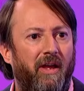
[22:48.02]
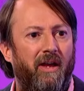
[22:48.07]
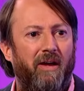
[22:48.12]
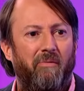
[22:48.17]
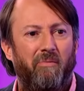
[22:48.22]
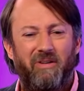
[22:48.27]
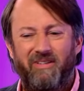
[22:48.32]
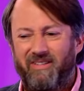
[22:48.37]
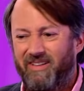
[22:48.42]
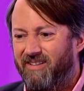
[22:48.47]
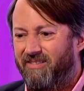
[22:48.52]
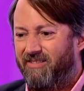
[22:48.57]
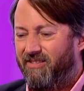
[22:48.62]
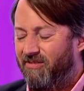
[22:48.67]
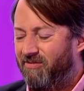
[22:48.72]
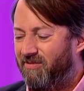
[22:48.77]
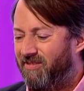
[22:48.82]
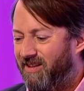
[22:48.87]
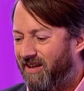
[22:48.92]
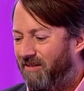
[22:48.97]
But
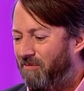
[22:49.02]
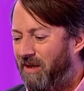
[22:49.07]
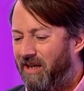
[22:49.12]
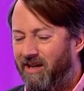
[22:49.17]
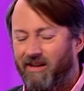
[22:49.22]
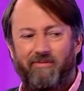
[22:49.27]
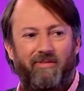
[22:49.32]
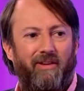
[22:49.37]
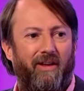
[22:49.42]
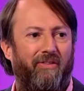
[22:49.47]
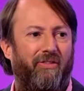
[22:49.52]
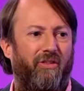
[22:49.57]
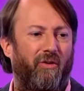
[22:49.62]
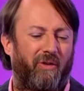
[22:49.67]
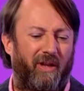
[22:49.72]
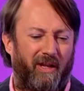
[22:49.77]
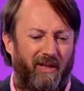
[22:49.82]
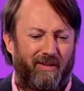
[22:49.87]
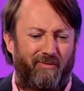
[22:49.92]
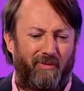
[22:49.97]
I thought
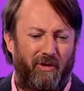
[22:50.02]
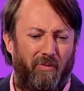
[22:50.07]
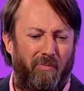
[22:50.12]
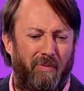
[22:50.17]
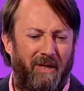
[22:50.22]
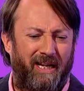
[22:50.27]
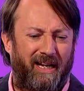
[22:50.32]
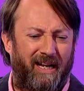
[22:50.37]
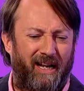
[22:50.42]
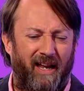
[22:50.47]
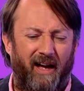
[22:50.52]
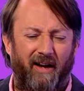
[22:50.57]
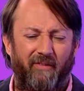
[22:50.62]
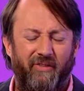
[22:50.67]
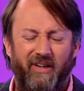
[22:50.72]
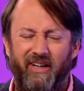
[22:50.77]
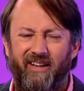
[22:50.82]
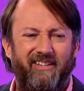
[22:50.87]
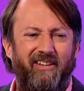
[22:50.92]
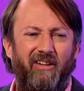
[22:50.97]
they'll give you a big glove,
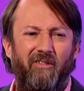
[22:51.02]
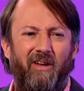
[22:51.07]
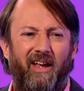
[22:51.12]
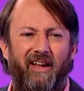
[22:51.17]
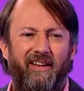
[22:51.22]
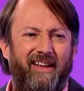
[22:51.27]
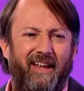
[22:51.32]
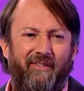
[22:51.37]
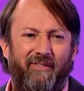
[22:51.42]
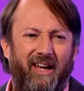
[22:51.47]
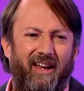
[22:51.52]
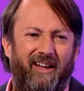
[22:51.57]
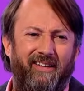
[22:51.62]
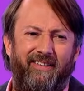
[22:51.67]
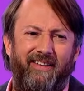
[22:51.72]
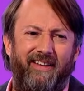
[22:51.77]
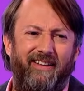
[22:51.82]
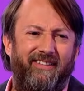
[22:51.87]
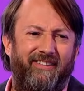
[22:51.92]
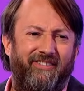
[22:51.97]
and I never liked
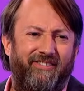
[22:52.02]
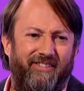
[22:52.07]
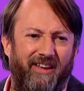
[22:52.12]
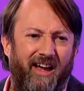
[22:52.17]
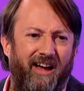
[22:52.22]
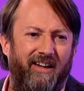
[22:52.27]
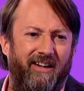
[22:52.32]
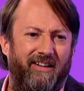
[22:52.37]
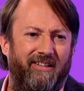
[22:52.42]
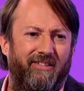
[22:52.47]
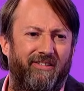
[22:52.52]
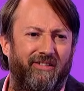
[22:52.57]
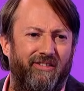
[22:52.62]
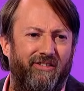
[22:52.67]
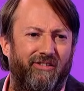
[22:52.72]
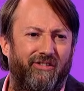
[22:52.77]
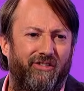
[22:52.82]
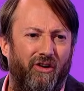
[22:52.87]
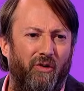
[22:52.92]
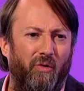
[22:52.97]
it in science at
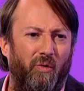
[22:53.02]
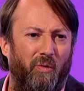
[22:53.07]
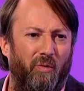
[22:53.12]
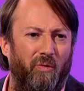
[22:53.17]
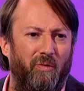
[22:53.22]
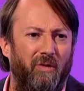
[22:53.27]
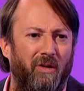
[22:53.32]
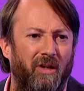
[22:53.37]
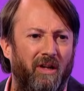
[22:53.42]
school.